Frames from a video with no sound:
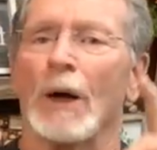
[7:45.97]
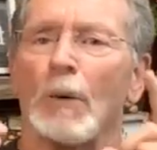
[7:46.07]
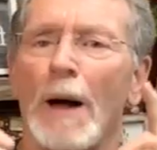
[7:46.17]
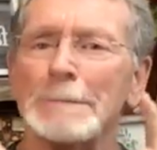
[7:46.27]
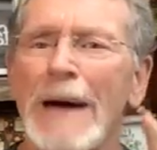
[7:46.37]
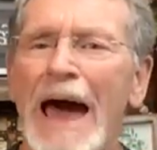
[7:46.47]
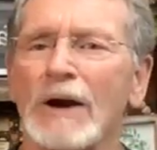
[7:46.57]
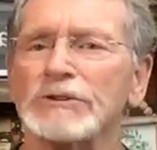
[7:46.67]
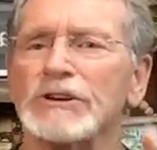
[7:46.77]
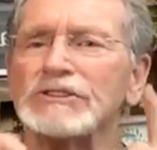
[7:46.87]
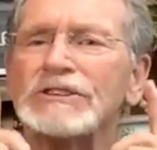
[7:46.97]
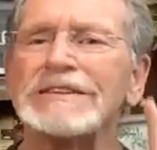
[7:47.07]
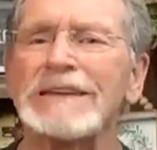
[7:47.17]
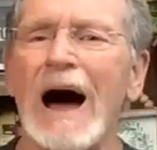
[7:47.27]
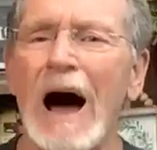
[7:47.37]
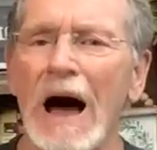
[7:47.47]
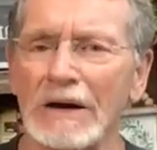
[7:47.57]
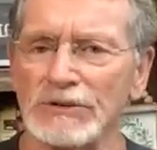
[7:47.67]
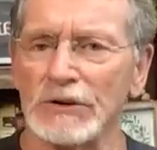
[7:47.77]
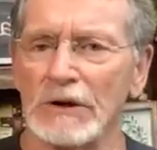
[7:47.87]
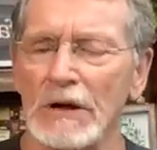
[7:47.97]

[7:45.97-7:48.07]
What matters is not